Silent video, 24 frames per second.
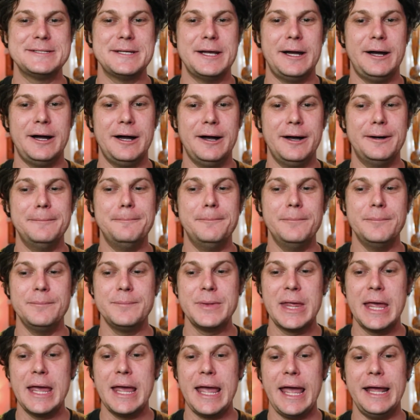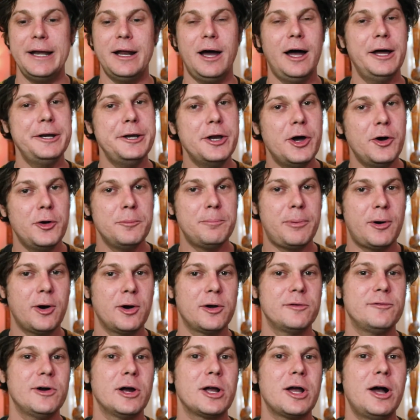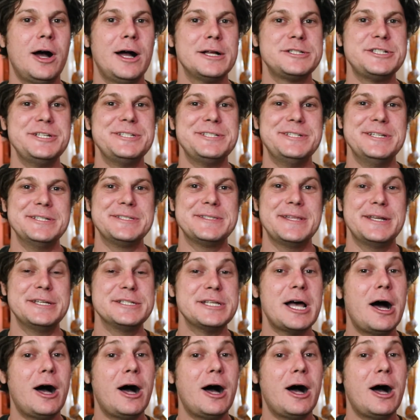an unknown part of our consciousness that is